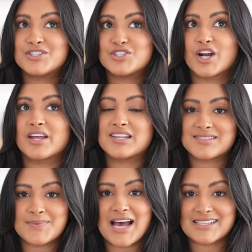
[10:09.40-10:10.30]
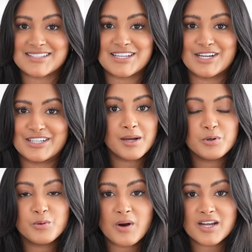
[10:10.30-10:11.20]
during this past year.
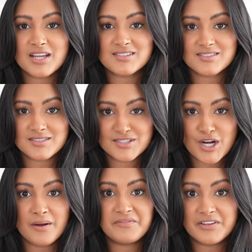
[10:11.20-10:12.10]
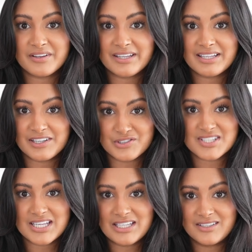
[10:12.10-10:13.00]
Number one is to stop feeling
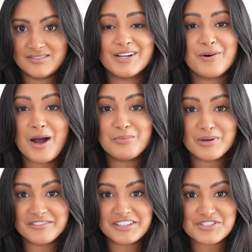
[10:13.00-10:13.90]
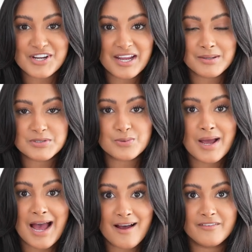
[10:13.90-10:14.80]
guilty. I know how privileged I am to
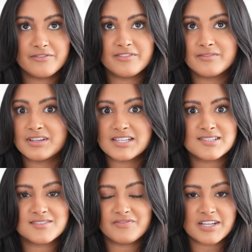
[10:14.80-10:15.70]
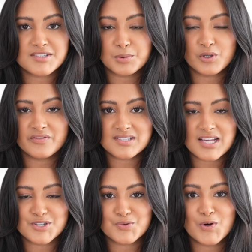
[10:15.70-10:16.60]
have this flexible of a
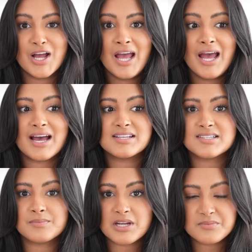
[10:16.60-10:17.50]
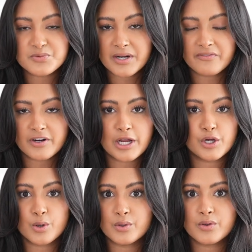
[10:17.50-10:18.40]
schedule, and sometimes whenever I
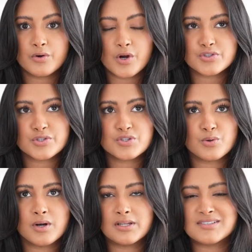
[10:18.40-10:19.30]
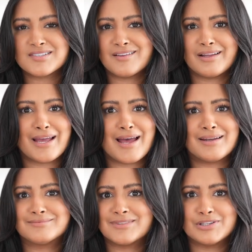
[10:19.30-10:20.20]
go to the grocery store, let's say like
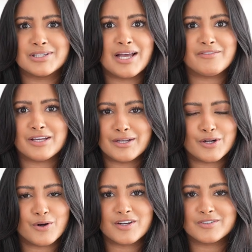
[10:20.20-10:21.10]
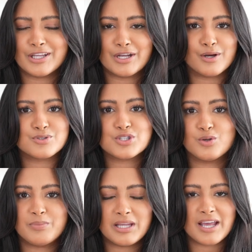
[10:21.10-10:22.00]
at 11 or
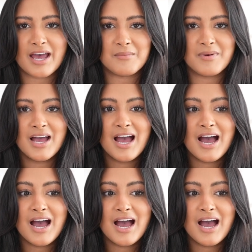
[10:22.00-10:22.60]
2 p.m,